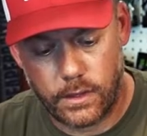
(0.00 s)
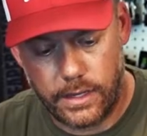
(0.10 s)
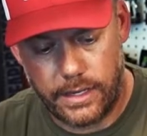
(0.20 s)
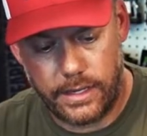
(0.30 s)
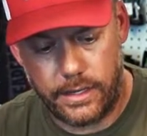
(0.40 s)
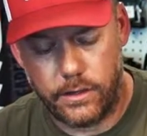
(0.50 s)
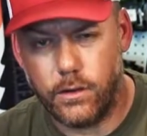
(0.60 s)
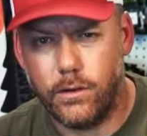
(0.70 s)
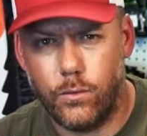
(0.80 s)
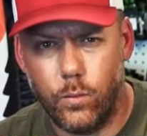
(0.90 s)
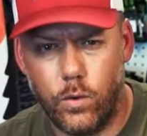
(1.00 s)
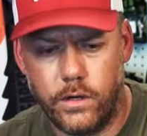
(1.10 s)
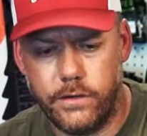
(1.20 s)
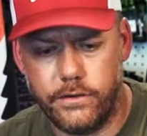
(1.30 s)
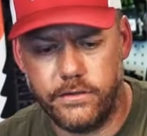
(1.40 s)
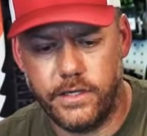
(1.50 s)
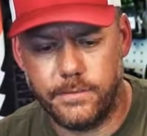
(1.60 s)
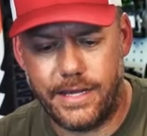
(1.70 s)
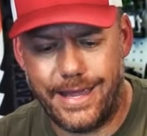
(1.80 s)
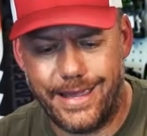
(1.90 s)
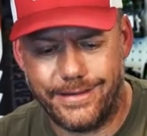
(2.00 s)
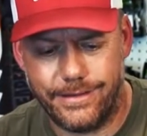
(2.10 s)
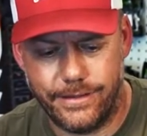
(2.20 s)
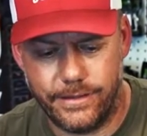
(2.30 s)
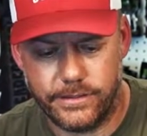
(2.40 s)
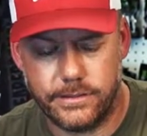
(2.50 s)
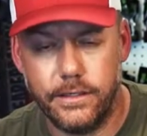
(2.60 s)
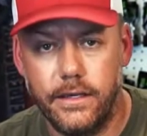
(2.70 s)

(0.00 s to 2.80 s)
And one other tip to add to this